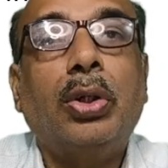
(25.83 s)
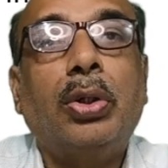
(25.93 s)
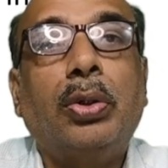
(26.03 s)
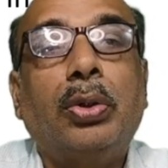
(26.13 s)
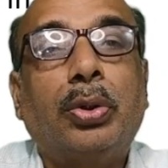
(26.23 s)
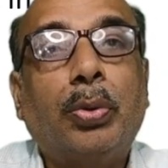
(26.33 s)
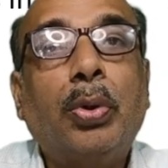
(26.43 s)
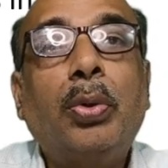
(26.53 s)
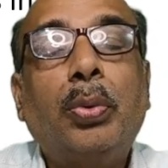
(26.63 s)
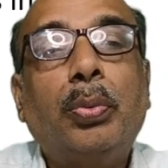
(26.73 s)

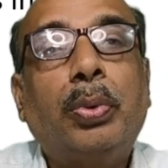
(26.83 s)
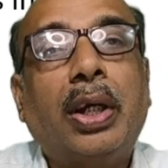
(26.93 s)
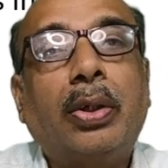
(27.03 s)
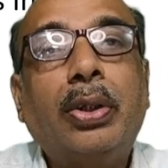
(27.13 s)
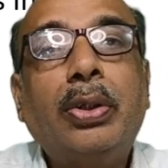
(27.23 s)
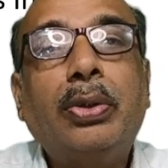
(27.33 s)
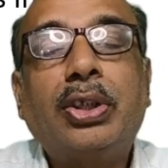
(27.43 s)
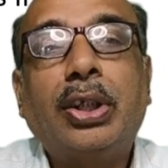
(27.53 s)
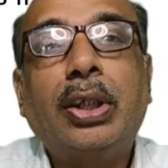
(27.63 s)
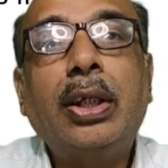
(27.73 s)
So we are going to
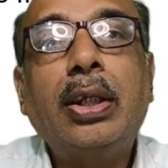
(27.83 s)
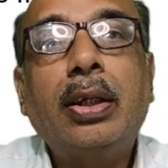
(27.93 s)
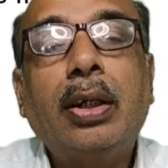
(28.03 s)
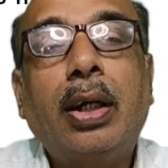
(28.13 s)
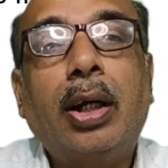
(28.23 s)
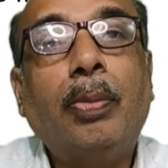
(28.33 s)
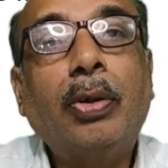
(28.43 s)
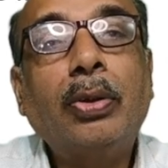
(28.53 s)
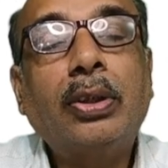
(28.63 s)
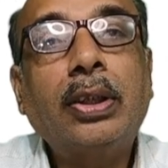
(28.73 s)
study
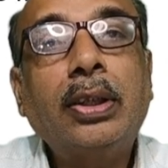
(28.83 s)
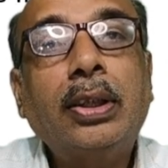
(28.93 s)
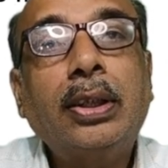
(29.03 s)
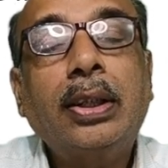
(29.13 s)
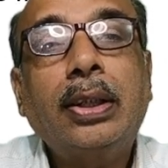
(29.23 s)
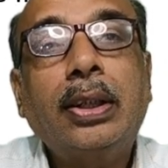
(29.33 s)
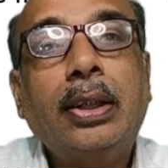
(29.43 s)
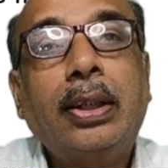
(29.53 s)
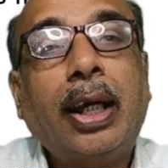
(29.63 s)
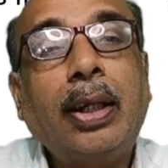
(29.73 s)
about the
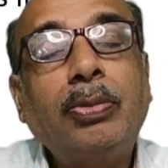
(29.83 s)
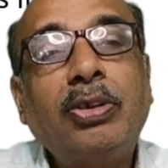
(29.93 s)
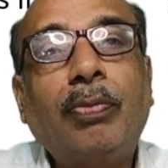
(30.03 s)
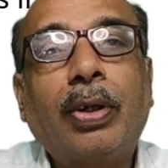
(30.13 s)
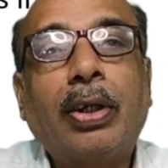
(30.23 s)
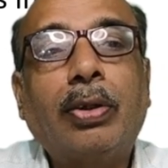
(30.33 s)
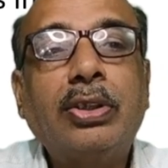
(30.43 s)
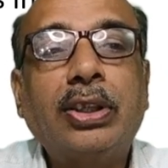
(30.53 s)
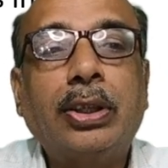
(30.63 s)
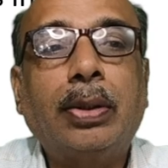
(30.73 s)
types of
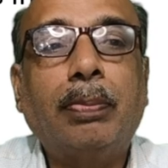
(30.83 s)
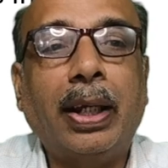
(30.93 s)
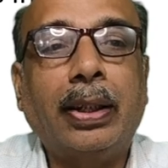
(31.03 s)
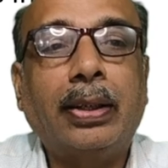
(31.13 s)
accounts in the bank.